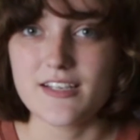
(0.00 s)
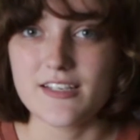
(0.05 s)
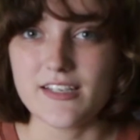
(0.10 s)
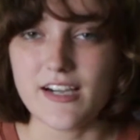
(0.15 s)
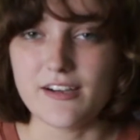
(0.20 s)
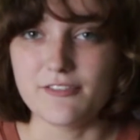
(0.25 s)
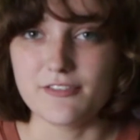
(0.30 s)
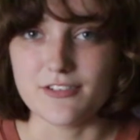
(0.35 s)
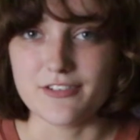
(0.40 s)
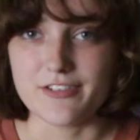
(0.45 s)

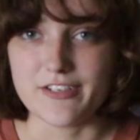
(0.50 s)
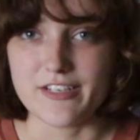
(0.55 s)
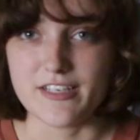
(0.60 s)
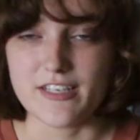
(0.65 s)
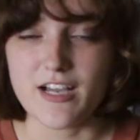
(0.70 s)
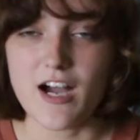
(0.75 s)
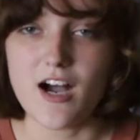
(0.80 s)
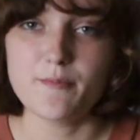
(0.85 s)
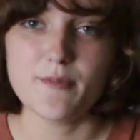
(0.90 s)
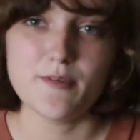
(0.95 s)
covering
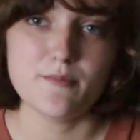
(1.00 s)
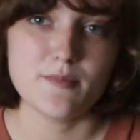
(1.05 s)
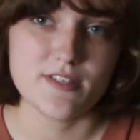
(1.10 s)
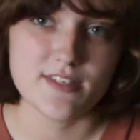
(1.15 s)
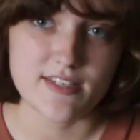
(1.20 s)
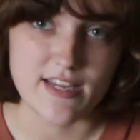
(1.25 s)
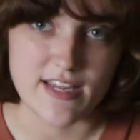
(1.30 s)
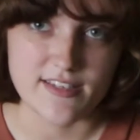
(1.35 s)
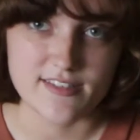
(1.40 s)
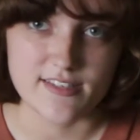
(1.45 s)
common
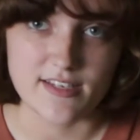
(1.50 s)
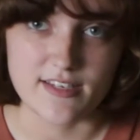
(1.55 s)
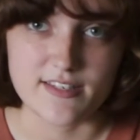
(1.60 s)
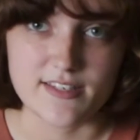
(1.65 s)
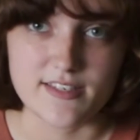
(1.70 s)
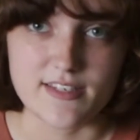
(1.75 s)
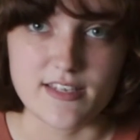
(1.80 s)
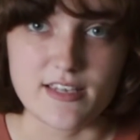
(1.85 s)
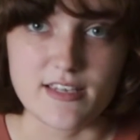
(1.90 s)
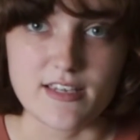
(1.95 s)
mistakes I
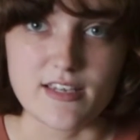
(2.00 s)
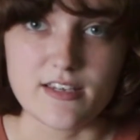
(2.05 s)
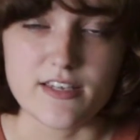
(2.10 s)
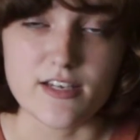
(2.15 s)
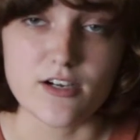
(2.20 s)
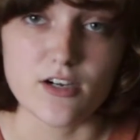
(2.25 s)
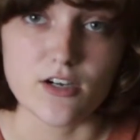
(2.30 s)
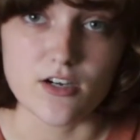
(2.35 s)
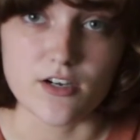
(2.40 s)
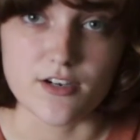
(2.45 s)
see
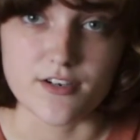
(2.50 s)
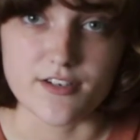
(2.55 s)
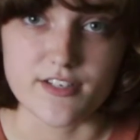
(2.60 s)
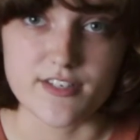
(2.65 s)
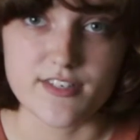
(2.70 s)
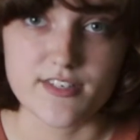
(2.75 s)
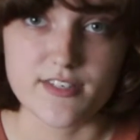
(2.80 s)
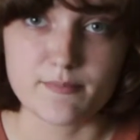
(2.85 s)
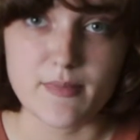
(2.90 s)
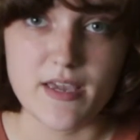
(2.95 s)
young
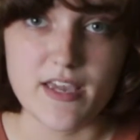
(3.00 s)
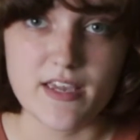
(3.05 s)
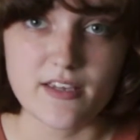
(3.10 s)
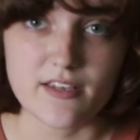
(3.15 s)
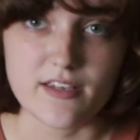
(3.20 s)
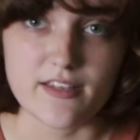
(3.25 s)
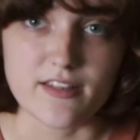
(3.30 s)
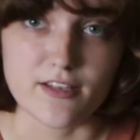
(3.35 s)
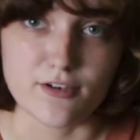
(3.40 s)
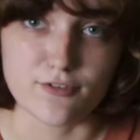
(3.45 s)
artists make
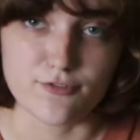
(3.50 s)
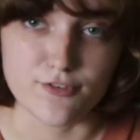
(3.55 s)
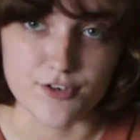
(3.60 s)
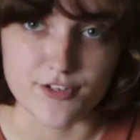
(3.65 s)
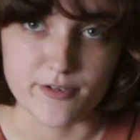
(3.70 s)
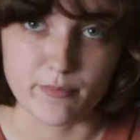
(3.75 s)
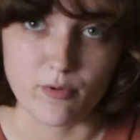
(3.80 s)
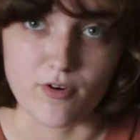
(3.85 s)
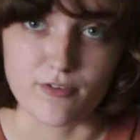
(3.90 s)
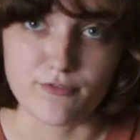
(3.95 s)
in their
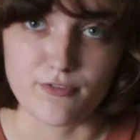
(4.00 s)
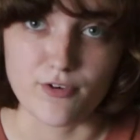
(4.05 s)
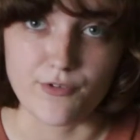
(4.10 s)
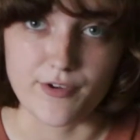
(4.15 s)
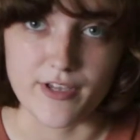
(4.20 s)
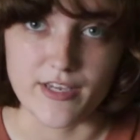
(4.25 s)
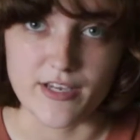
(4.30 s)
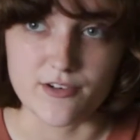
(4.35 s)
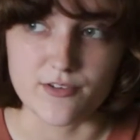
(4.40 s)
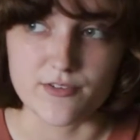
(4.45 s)
first
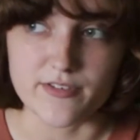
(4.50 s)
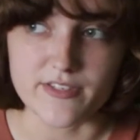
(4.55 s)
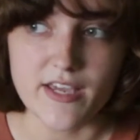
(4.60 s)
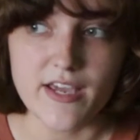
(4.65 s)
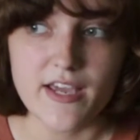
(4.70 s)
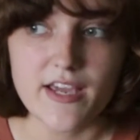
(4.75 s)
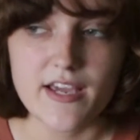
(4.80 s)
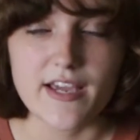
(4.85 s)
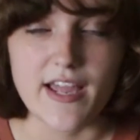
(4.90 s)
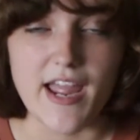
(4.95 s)
portfolios
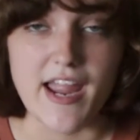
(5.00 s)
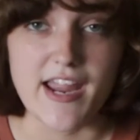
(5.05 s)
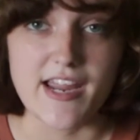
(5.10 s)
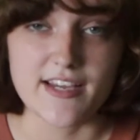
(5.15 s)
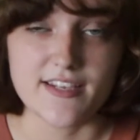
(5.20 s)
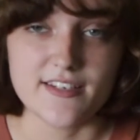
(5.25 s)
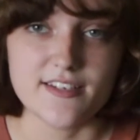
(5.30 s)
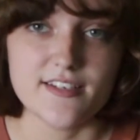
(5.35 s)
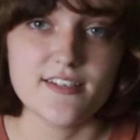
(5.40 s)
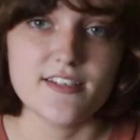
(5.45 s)

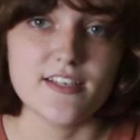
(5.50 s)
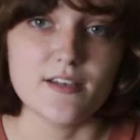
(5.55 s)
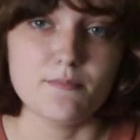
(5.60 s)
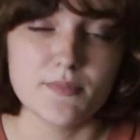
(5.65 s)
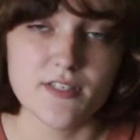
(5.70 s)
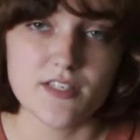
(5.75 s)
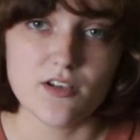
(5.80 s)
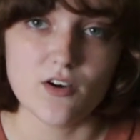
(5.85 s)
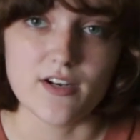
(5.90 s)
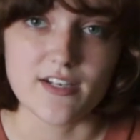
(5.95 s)
and
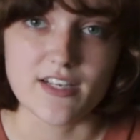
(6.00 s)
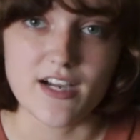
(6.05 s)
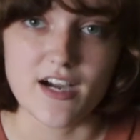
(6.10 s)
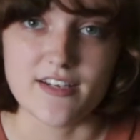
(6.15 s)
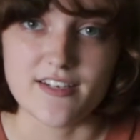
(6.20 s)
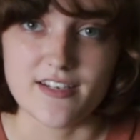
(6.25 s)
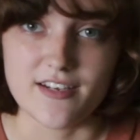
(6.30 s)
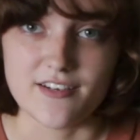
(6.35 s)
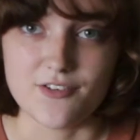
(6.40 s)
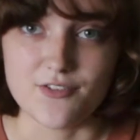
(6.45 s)
tips on
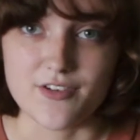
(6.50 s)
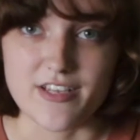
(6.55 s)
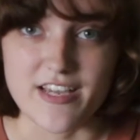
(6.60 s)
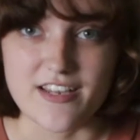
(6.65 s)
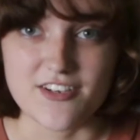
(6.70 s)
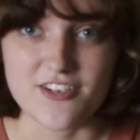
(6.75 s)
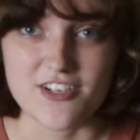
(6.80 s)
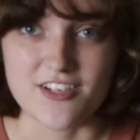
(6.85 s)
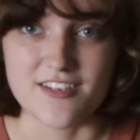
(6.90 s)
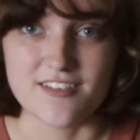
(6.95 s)
content
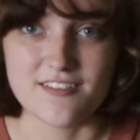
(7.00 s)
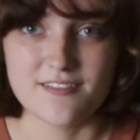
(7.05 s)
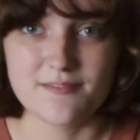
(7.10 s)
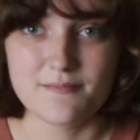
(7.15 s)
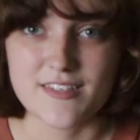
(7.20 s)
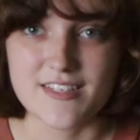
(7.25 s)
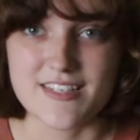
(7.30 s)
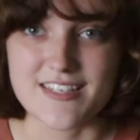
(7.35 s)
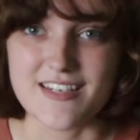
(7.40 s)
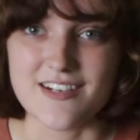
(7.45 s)
creation.
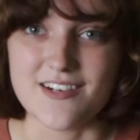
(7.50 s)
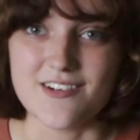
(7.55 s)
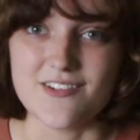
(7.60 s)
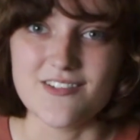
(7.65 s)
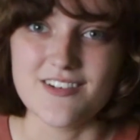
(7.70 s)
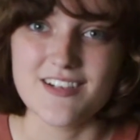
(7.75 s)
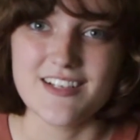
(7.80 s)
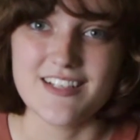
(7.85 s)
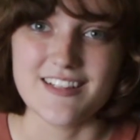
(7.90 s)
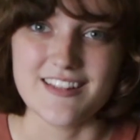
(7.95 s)
So
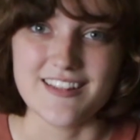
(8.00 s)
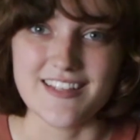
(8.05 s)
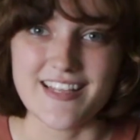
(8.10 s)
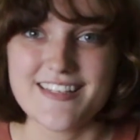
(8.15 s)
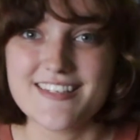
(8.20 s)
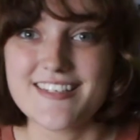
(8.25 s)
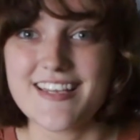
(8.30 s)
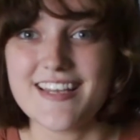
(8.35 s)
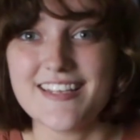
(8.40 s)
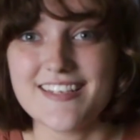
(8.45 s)

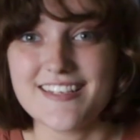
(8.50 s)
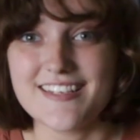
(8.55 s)
let's get